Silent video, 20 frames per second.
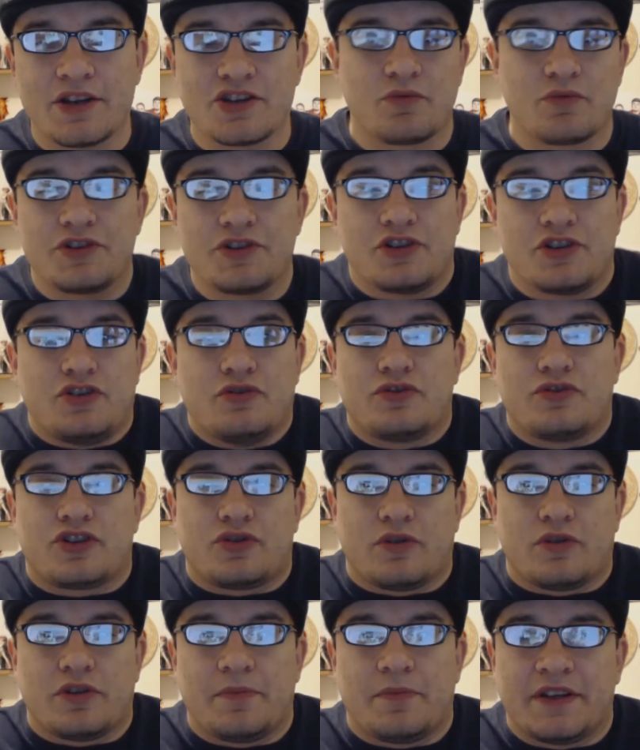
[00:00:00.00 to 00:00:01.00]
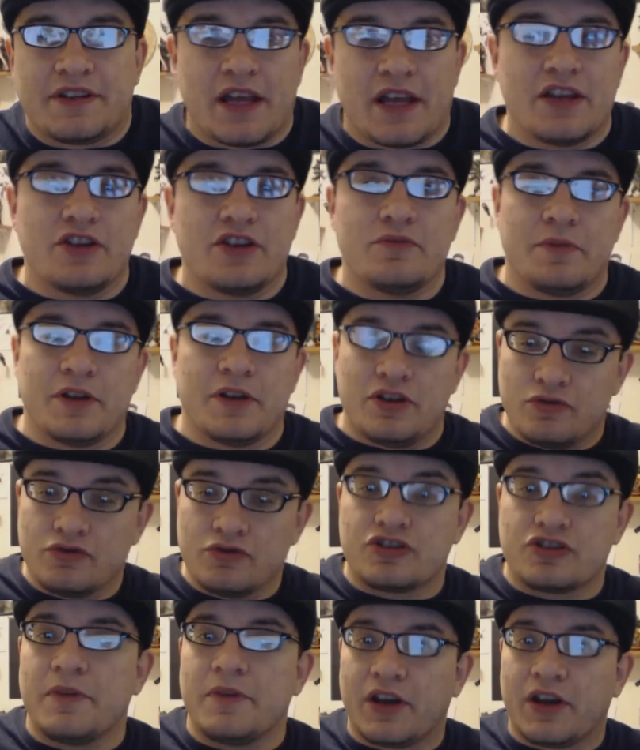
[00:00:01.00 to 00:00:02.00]
I just wasn't used to it, because I had been
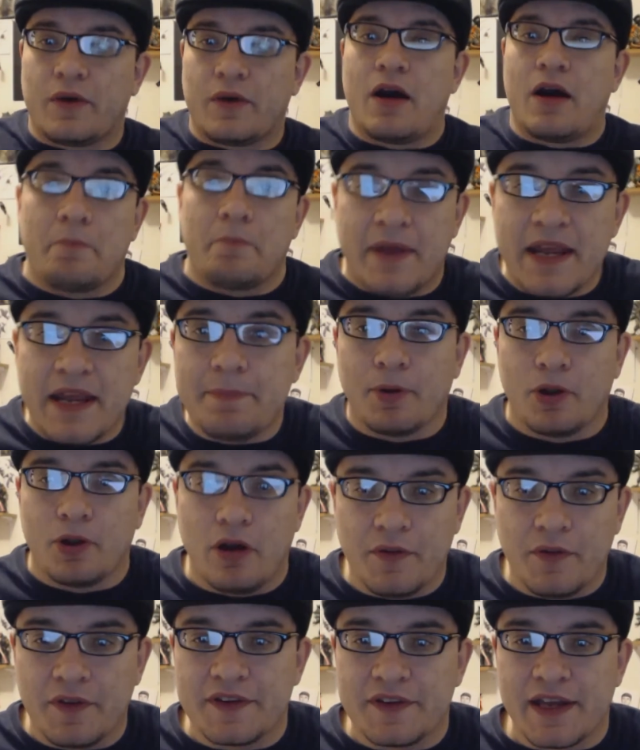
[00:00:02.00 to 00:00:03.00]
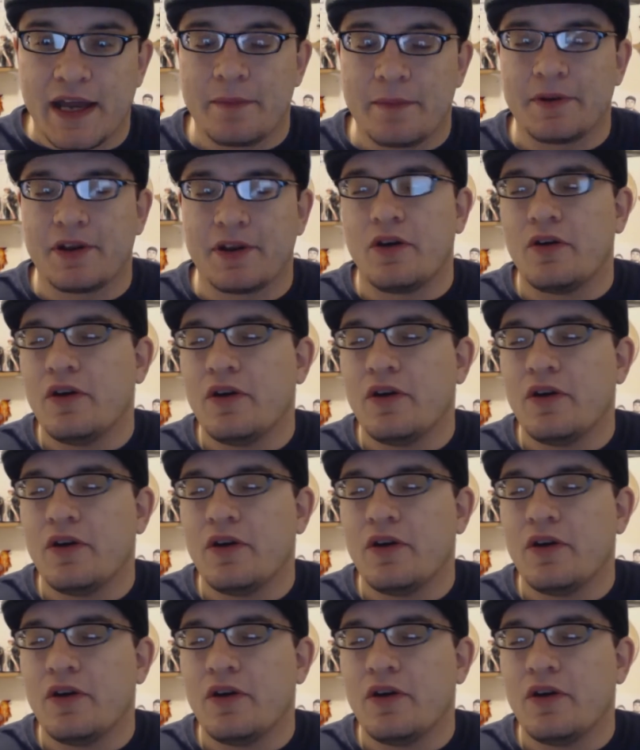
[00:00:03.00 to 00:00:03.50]
used to being around people all the time,